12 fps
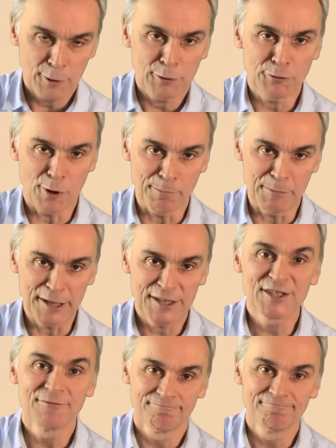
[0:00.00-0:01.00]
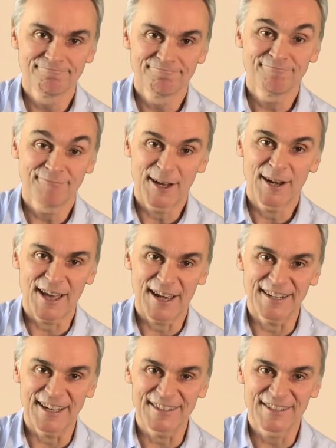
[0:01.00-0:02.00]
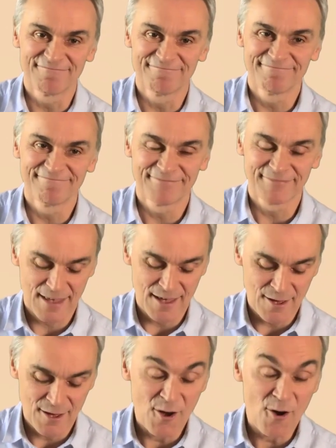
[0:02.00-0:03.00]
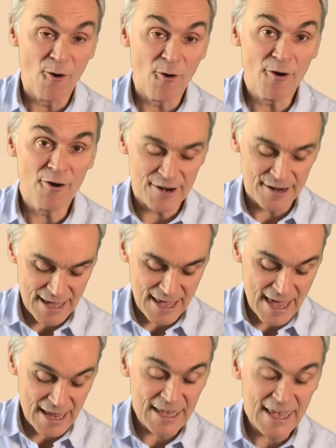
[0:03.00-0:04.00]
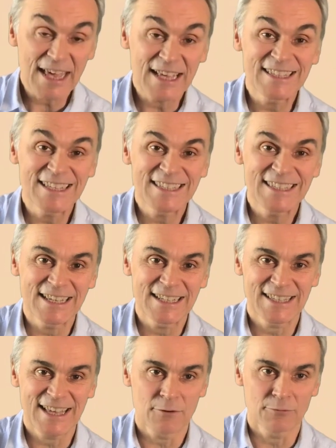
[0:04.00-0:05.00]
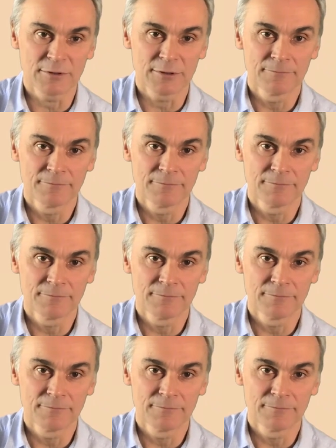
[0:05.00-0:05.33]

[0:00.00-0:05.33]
drum beats, like that, or any existing sound.